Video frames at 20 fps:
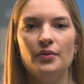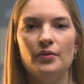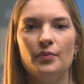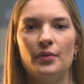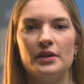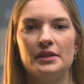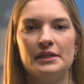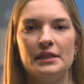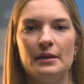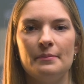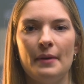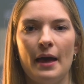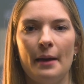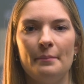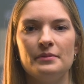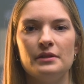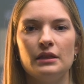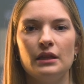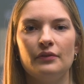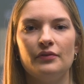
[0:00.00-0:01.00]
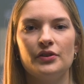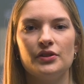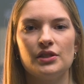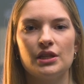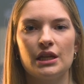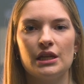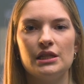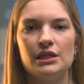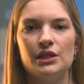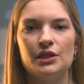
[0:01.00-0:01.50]
while CPAP delivers
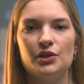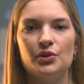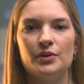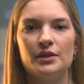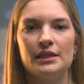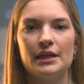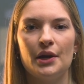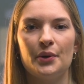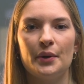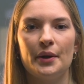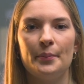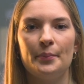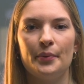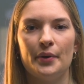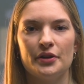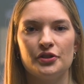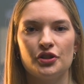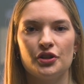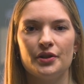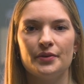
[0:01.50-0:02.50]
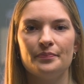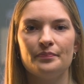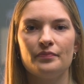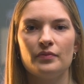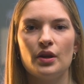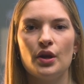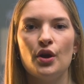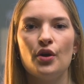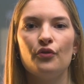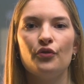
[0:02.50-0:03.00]
continuous airway pressure.
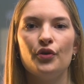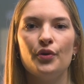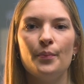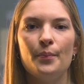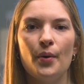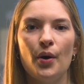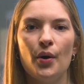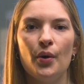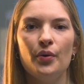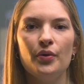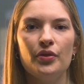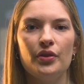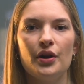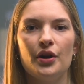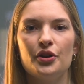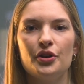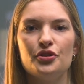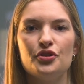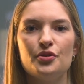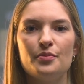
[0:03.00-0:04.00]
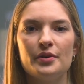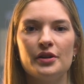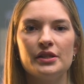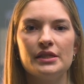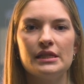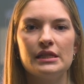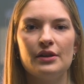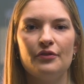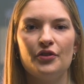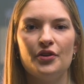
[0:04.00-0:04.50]
For both, there are numerous
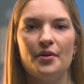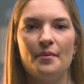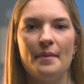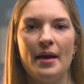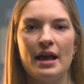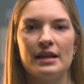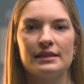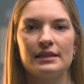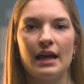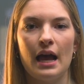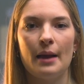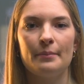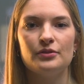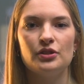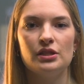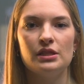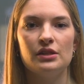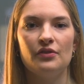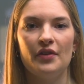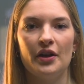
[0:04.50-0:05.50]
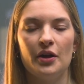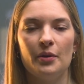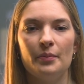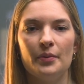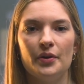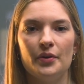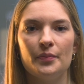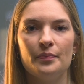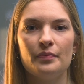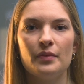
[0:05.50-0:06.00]
different mask options
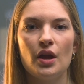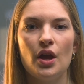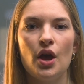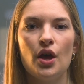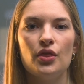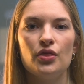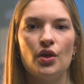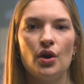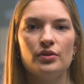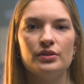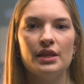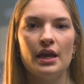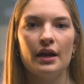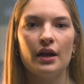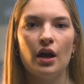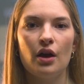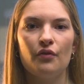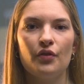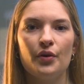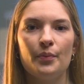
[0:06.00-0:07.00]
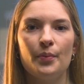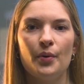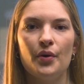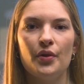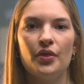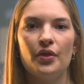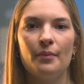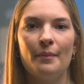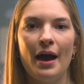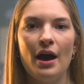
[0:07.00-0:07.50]
available. Those that cover both
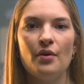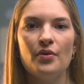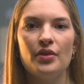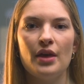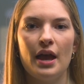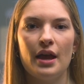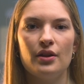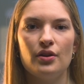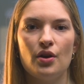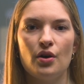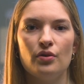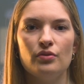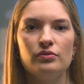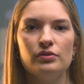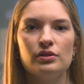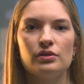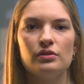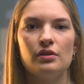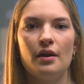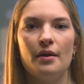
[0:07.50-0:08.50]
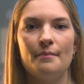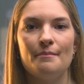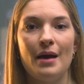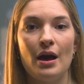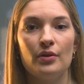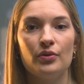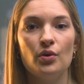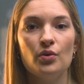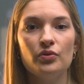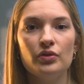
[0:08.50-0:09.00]
the mouth and nose,
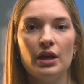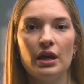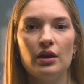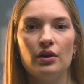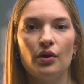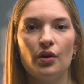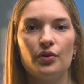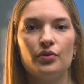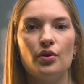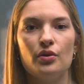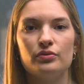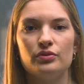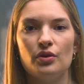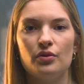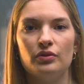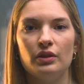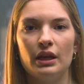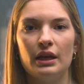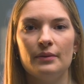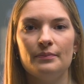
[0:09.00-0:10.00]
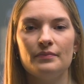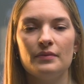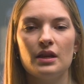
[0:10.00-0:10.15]
mouth only or nose only.